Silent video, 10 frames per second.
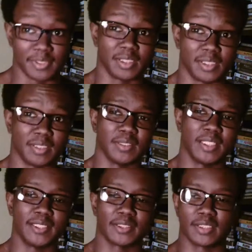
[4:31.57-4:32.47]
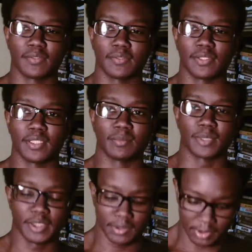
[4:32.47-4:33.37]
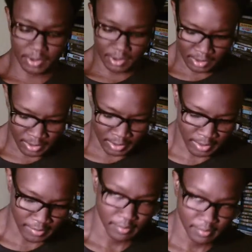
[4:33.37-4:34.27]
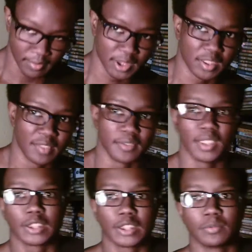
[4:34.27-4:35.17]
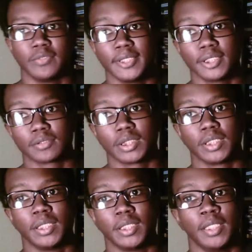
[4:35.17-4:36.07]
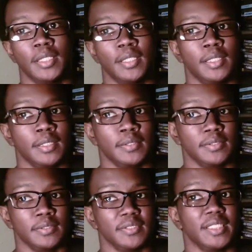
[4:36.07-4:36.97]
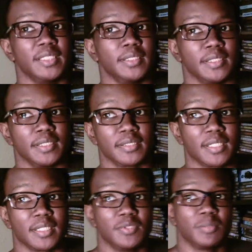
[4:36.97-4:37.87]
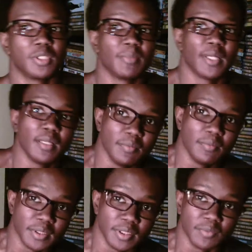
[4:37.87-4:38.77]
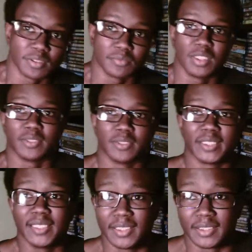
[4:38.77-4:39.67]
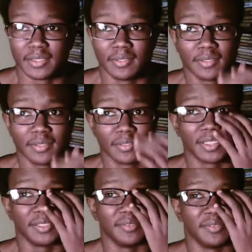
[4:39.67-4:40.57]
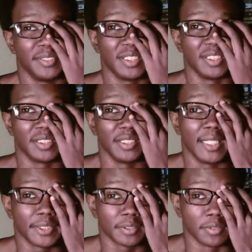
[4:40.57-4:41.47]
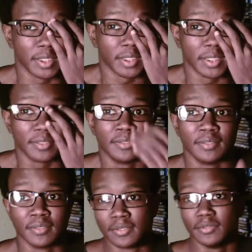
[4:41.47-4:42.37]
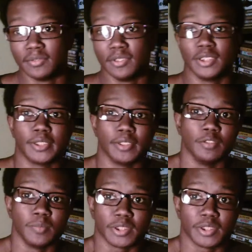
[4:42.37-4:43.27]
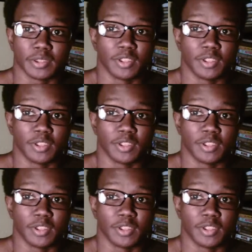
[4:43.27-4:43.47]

lastly, I wrote down in my notes, because I covered a lot of this movie yesterday, the ending. Now, one problem I had with it was the way it was edited. Like, in the theatrical cut, just hear Loomis screaming.